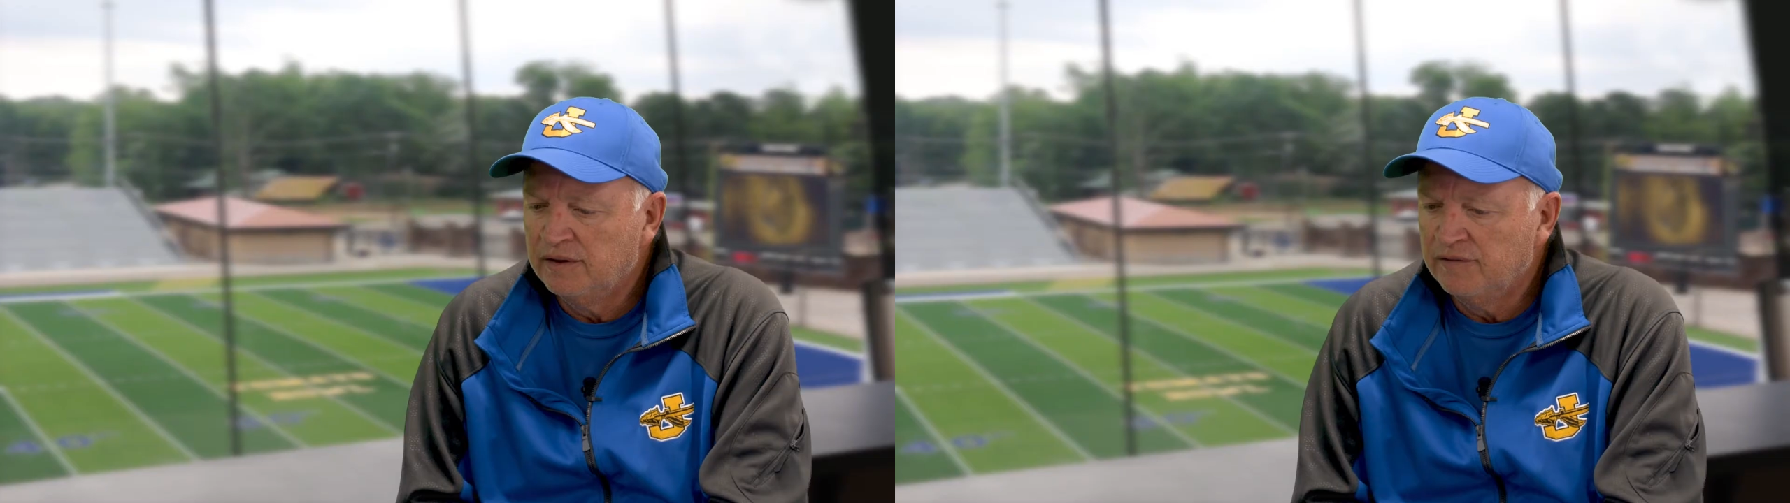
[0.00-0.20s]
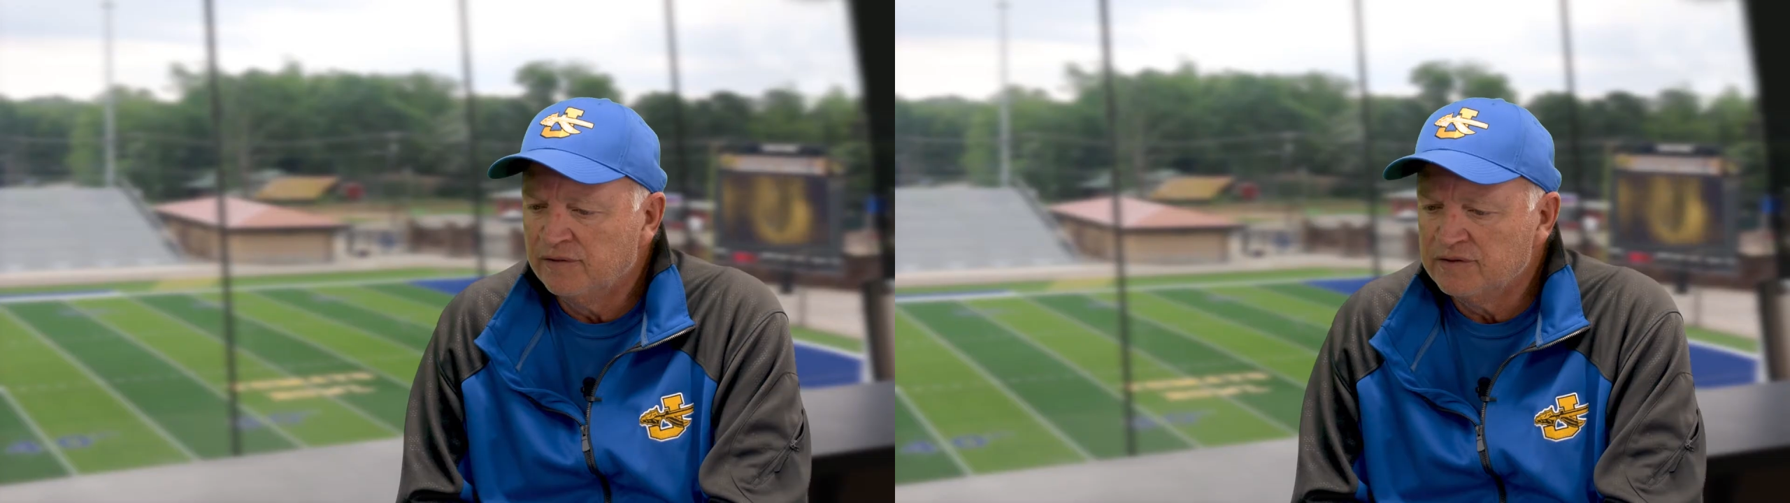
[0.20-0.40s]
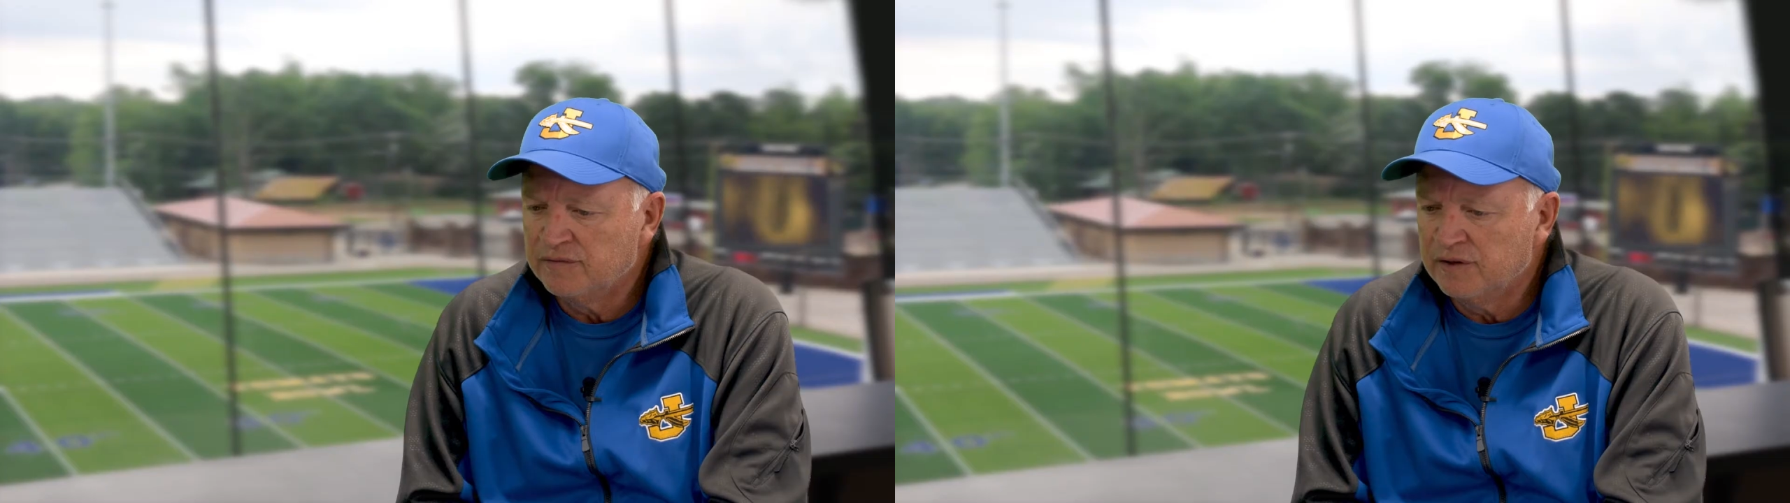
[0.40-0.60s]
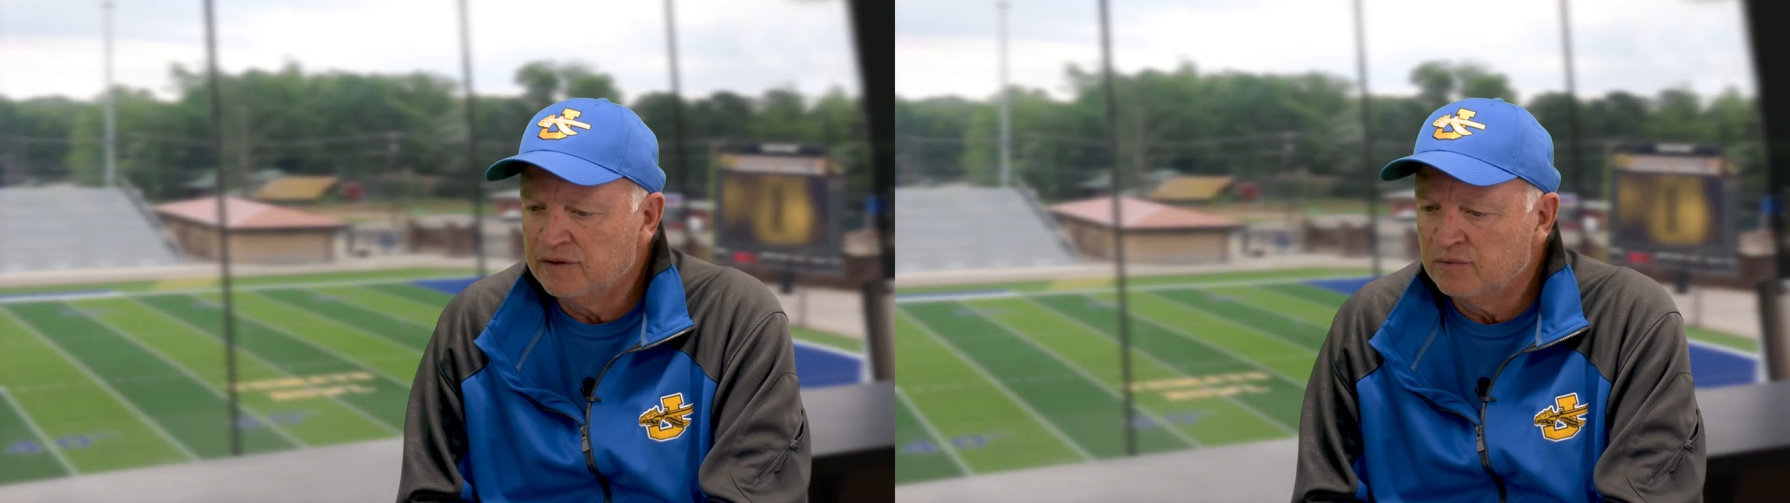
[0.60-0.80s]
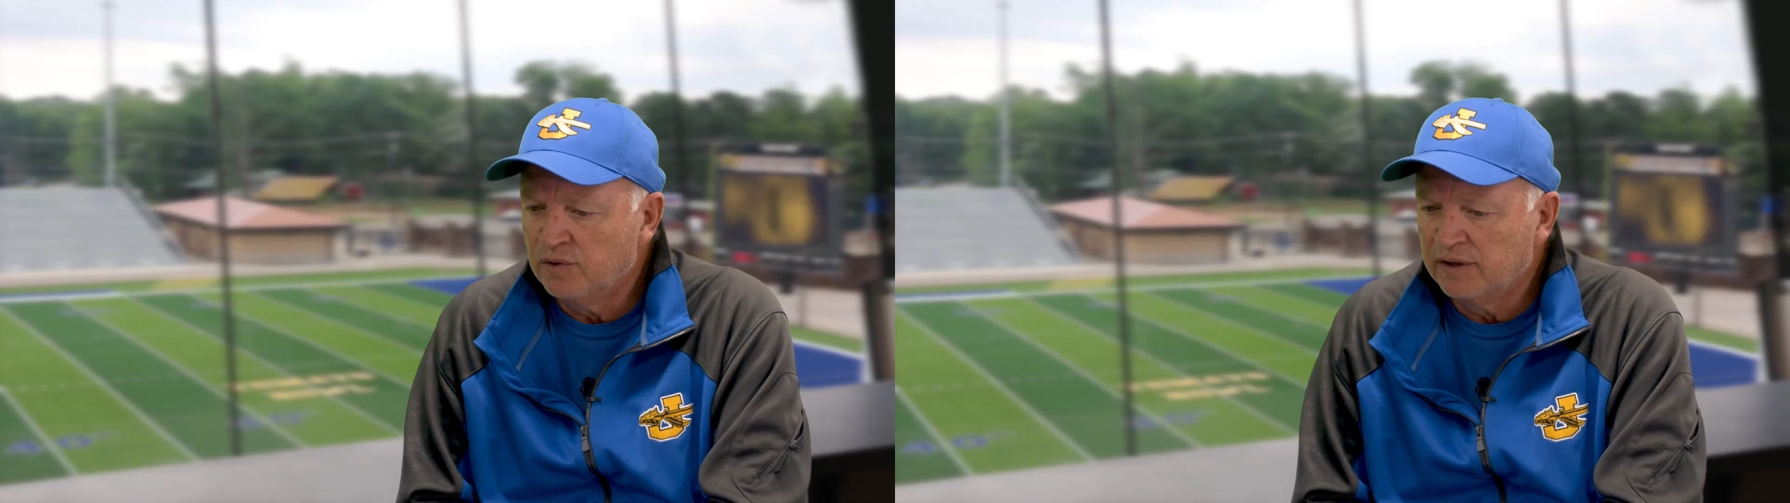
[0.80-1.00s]
defensive
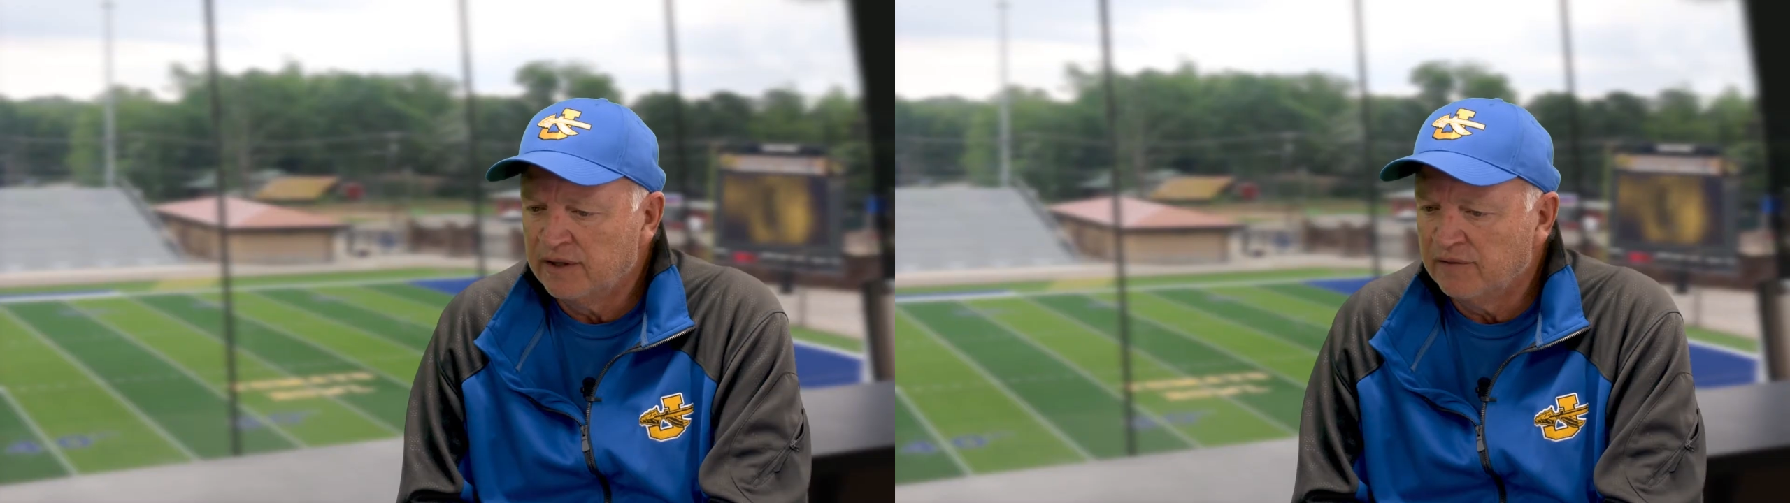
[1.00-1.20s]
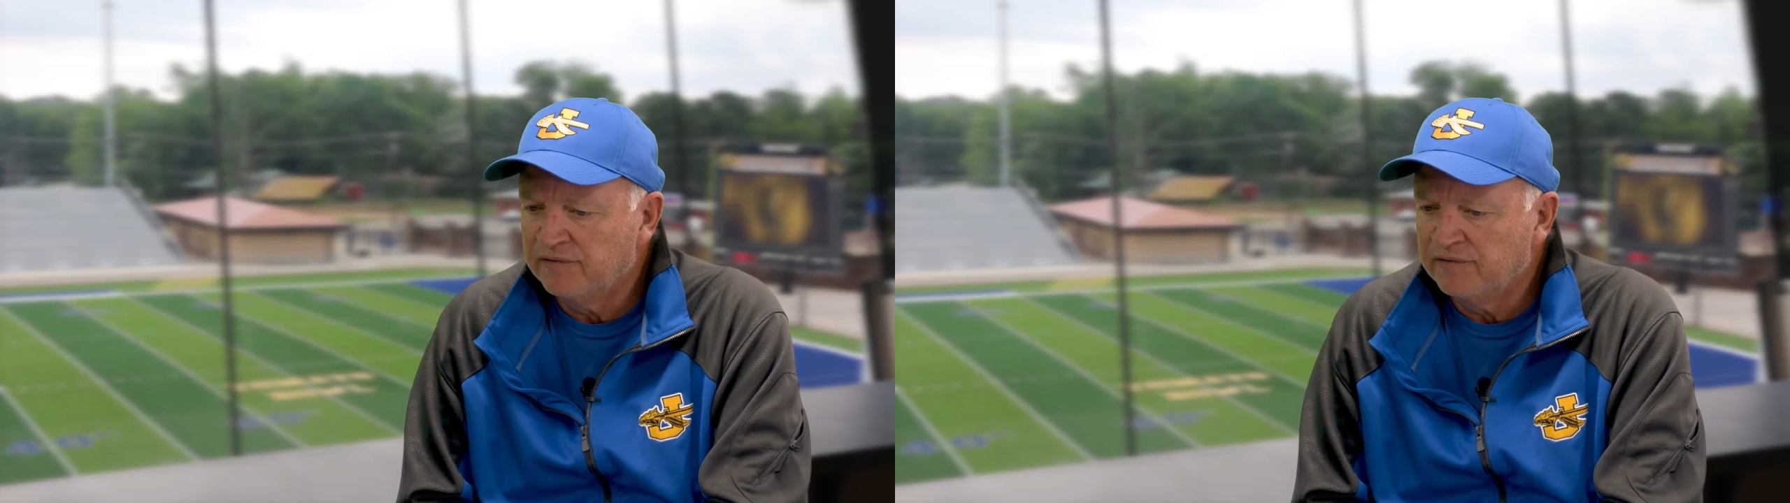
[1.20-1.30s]
kids really kept